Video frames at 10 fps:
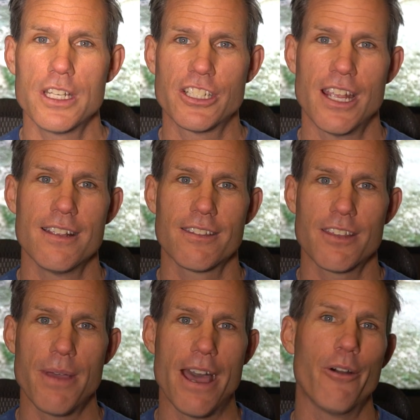to change
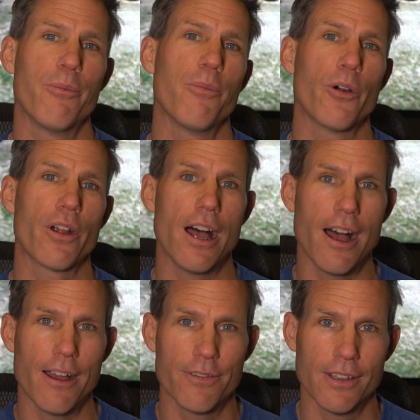them out more
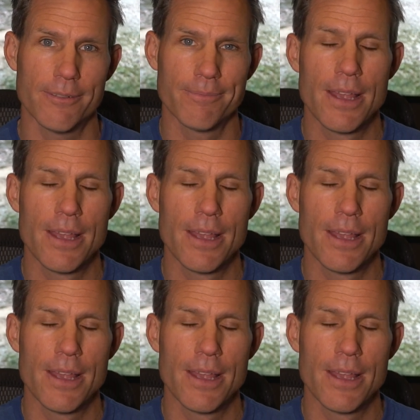often.